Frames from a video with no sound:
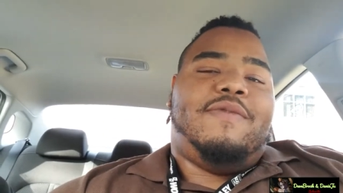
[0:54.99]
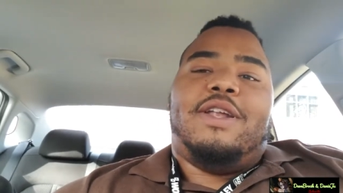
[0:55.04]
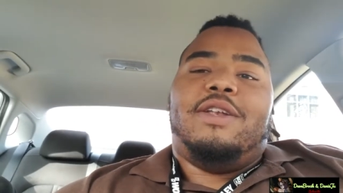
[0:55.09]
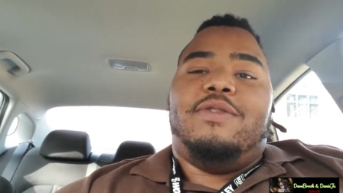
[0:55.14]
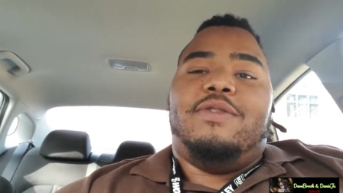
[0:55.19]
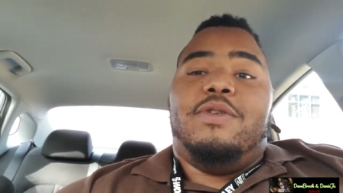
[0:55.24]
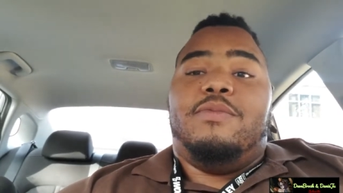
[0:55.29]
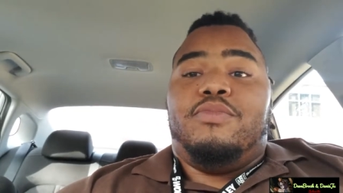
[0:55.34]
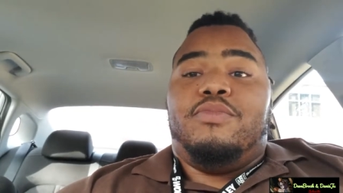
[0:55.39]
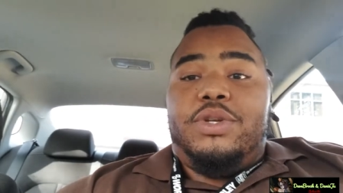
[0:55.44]
I
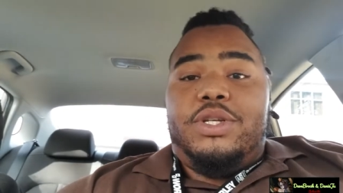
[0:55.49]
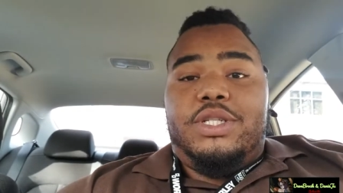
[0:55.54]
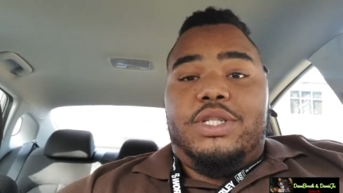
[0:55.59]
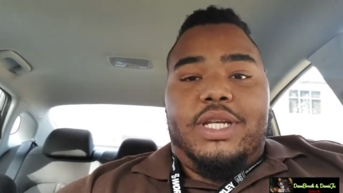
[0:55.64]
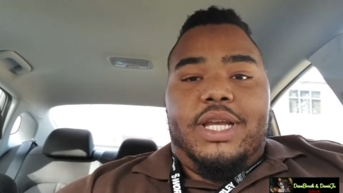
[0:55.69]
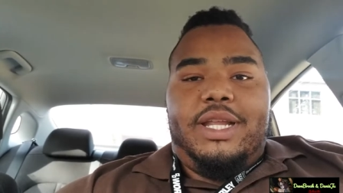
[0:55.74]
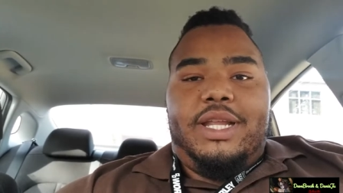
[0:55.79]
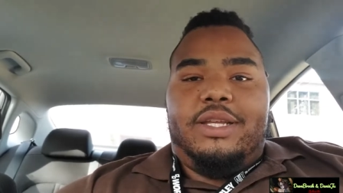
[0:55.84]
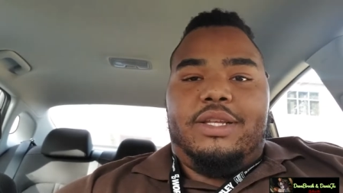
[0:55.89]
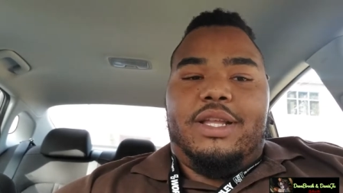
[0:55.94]
do
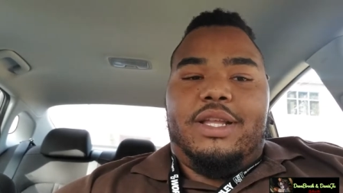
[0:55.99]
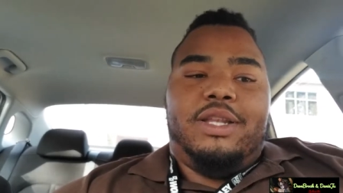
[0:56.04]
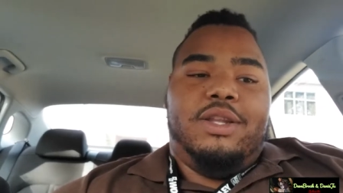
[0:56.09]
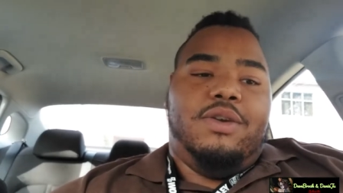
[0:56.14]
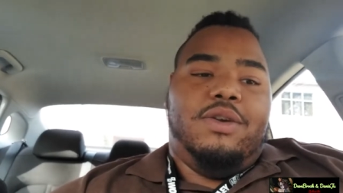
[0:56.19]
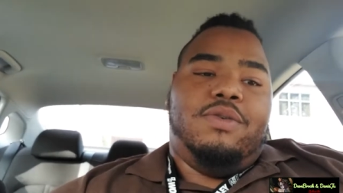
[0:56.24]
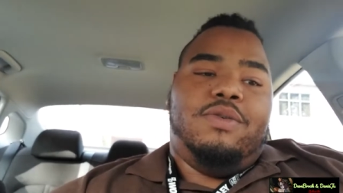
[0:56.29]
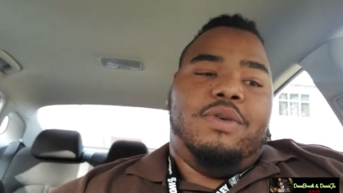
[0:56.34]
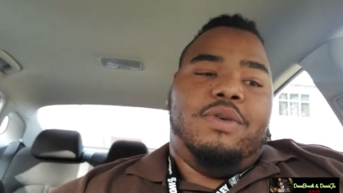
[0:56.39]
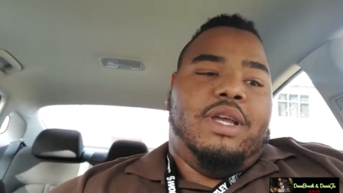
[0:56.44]
appreciate it because I
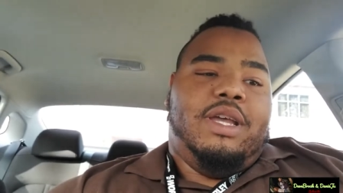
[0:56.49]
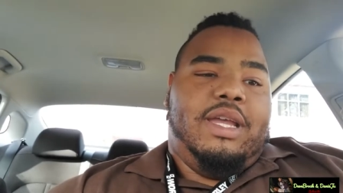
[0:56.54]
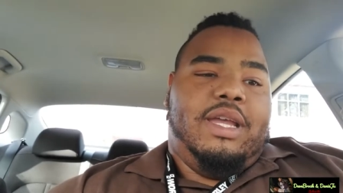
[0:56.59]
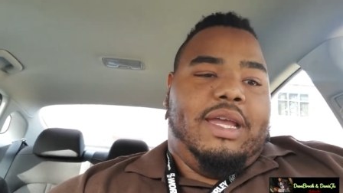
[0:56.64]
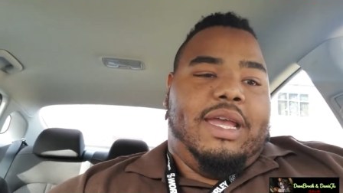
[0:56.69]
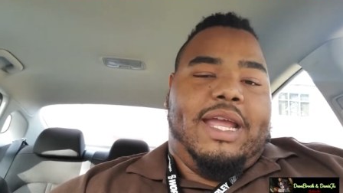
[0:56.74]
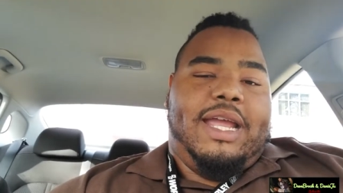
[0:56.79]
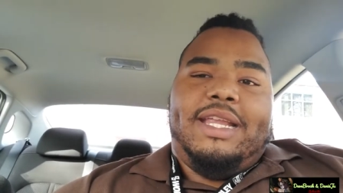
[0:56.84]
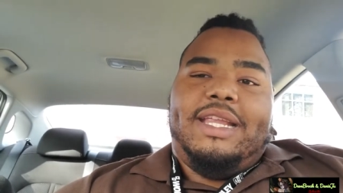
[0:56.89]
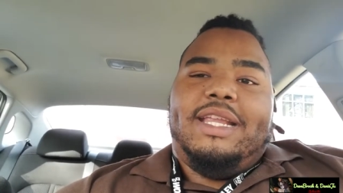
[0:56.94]
know
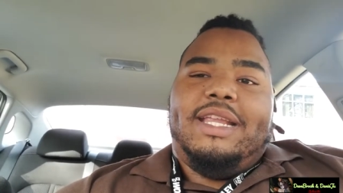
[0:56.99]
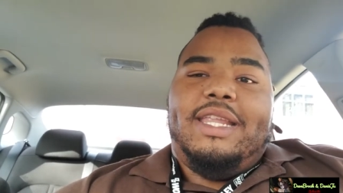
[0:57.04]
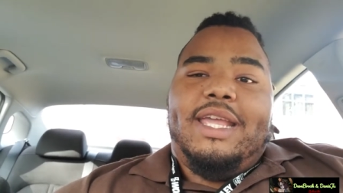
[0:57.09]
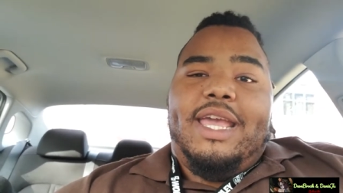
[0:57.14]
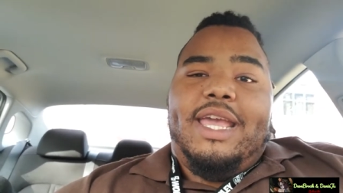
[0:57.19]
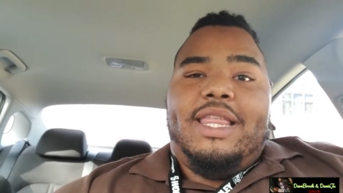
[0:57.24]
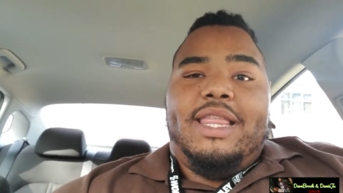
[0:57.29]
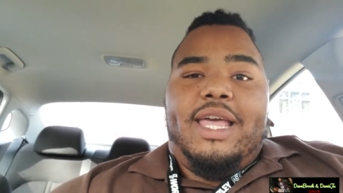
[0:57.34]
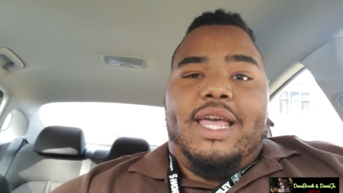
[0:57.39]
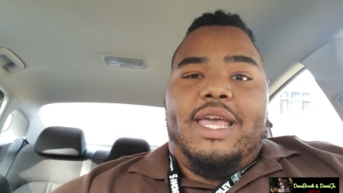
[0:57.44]
at the end of the
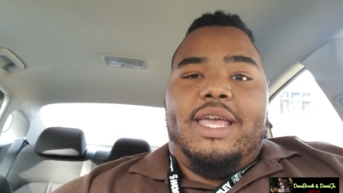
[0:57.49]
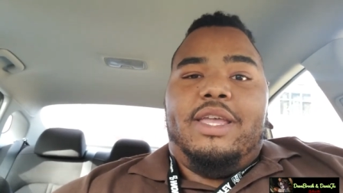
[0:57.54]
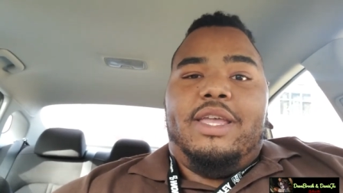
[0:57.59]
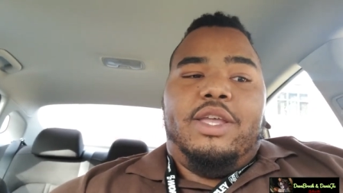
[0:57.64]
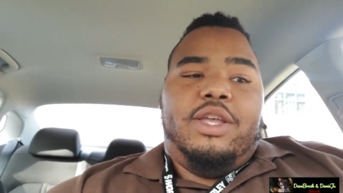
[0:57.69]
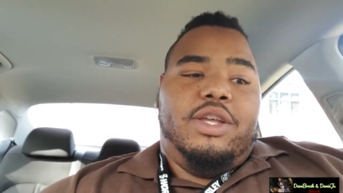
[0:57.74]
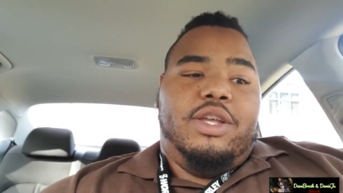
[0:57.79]
day, like,